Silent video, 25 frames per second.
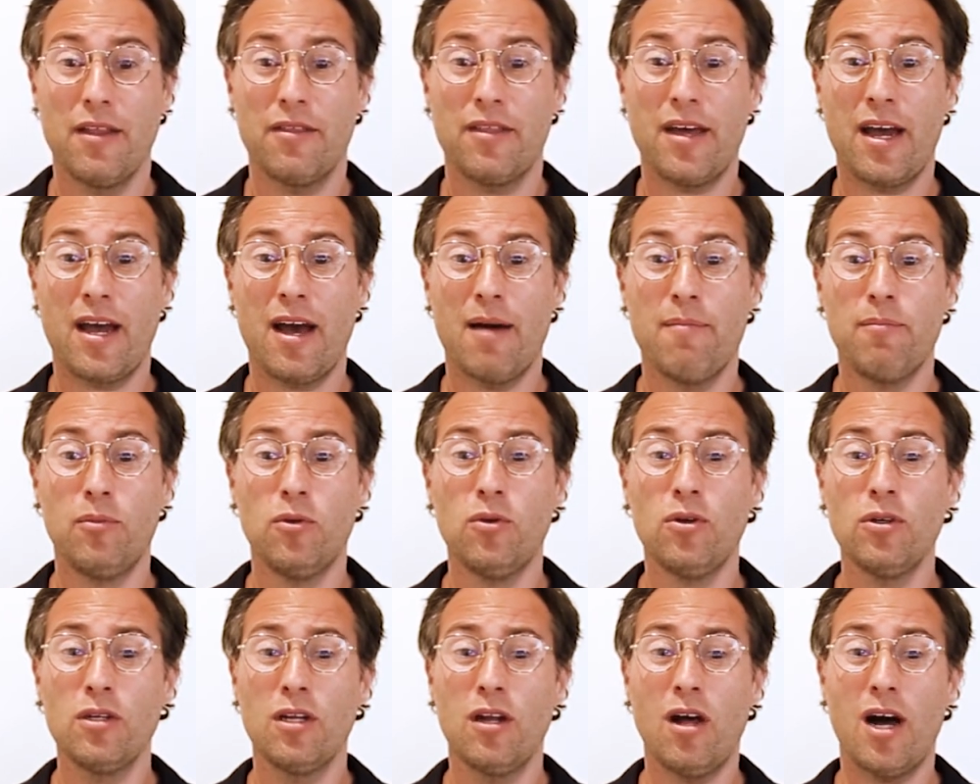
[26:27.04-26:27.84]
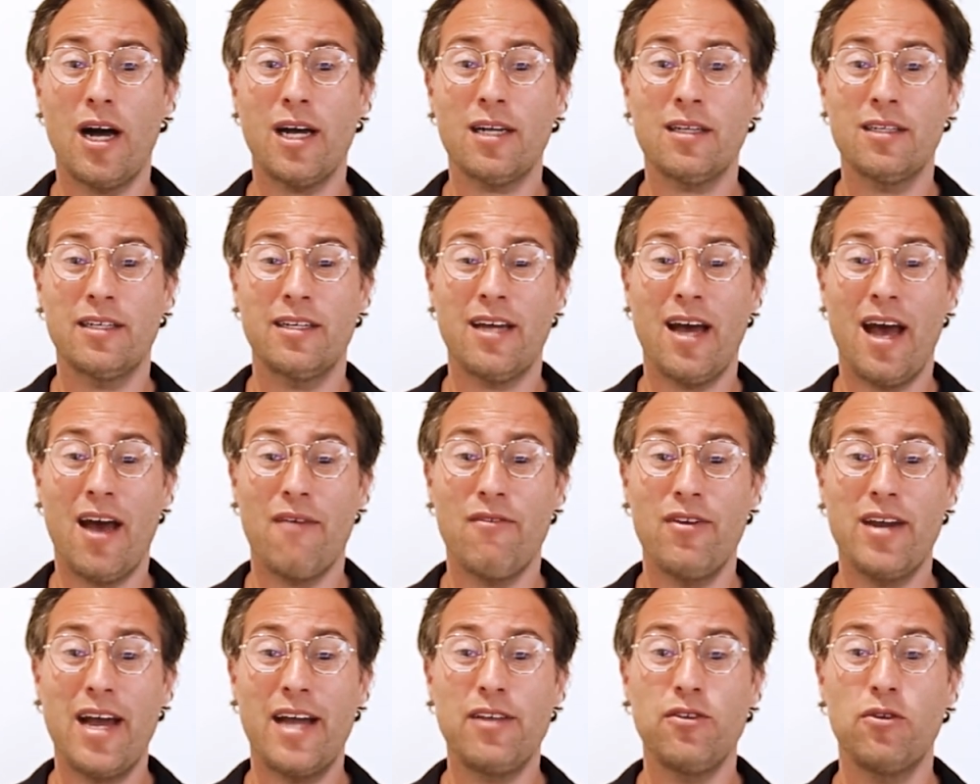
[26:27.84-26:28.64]
They are more likely to
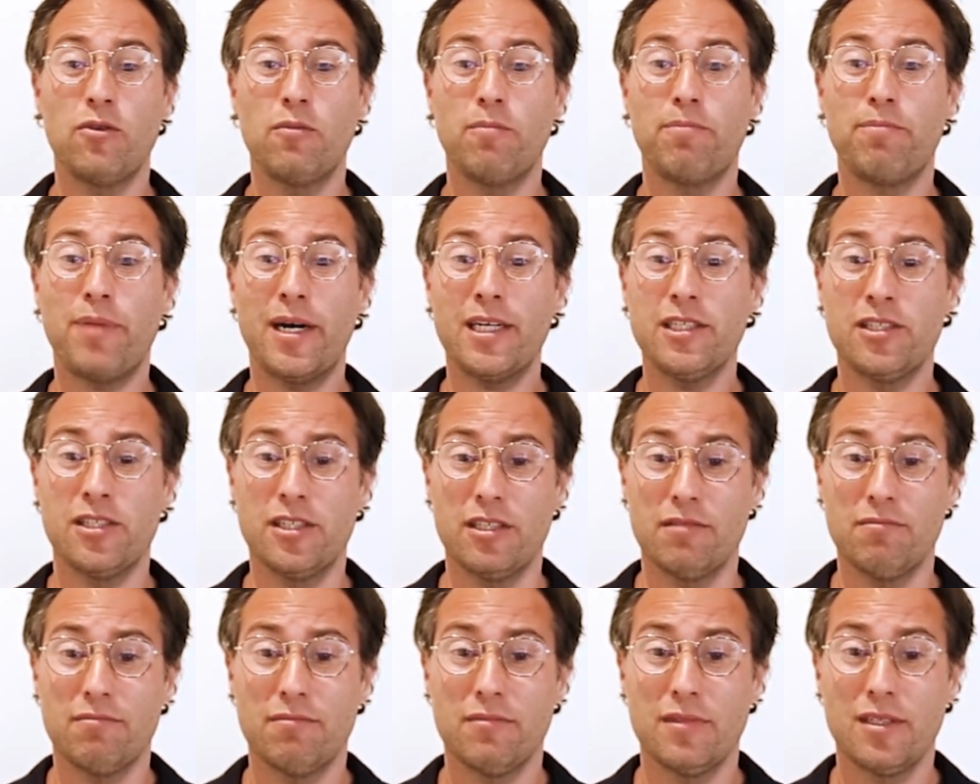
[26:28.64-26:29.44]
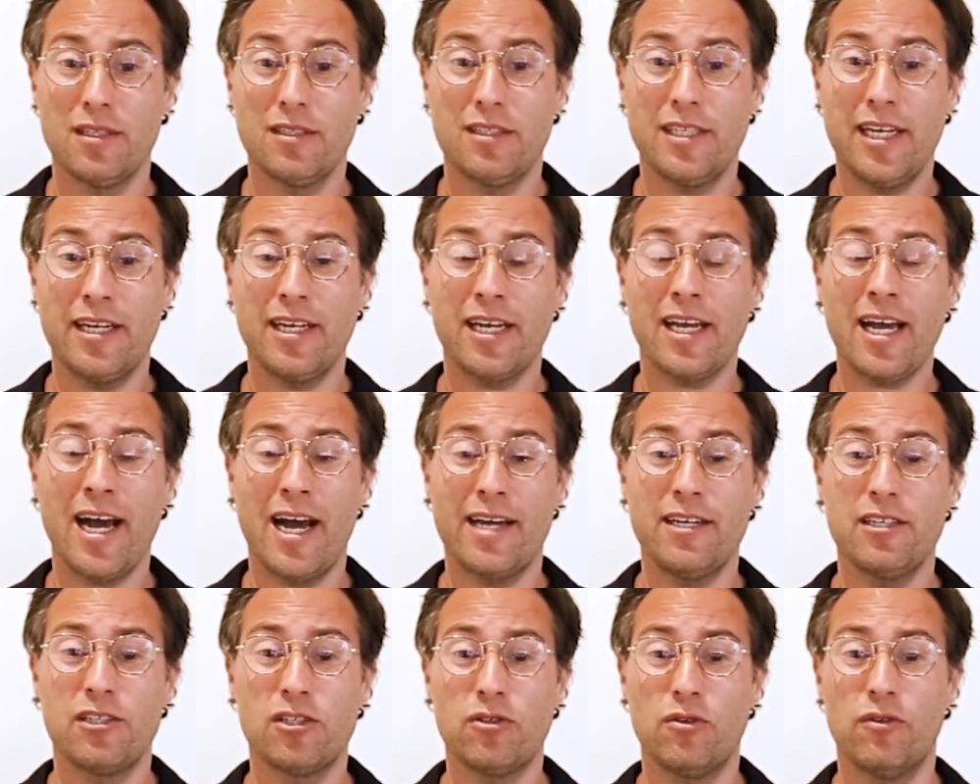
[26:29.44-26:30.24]
have an annual budget
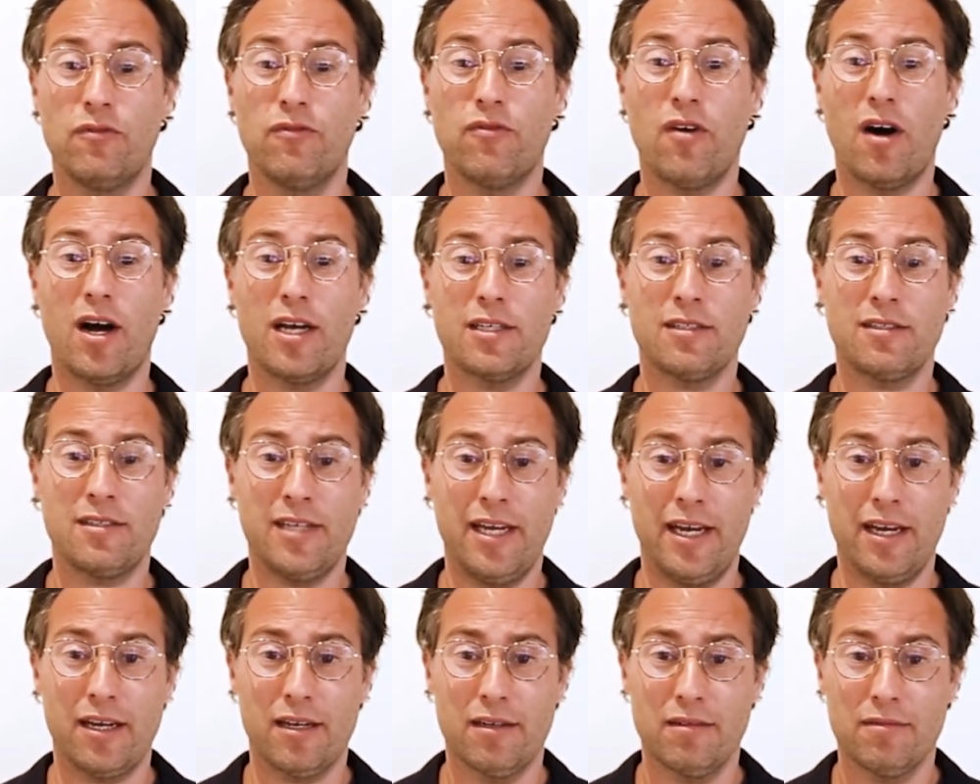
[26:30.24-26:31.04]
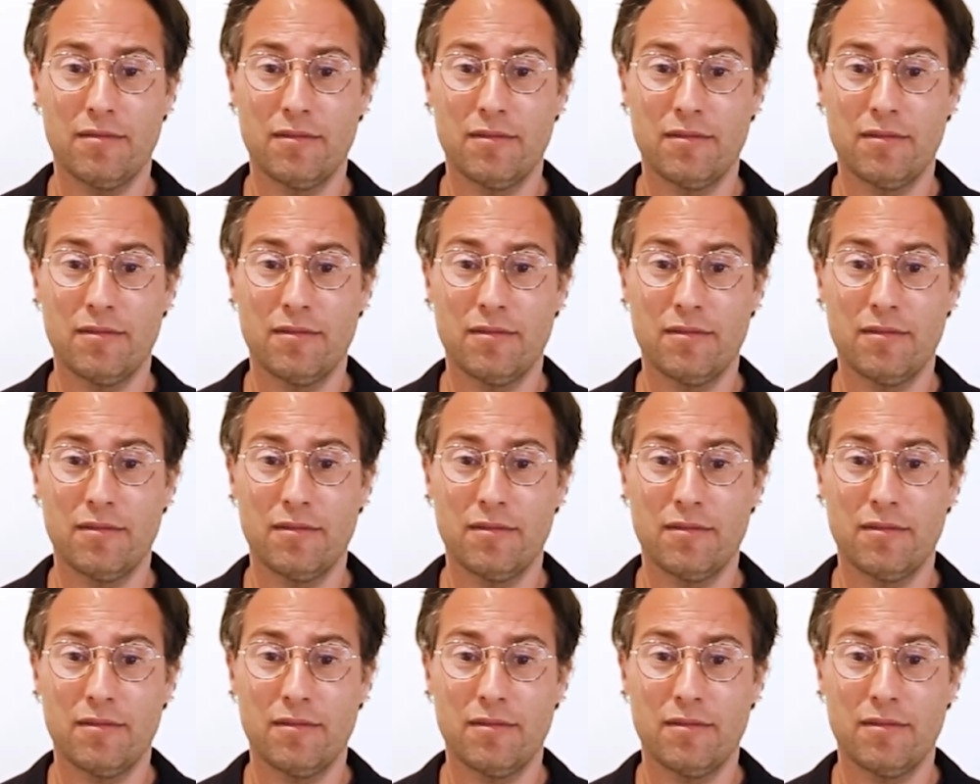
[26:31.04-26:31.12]
dedicated to AdviceTech,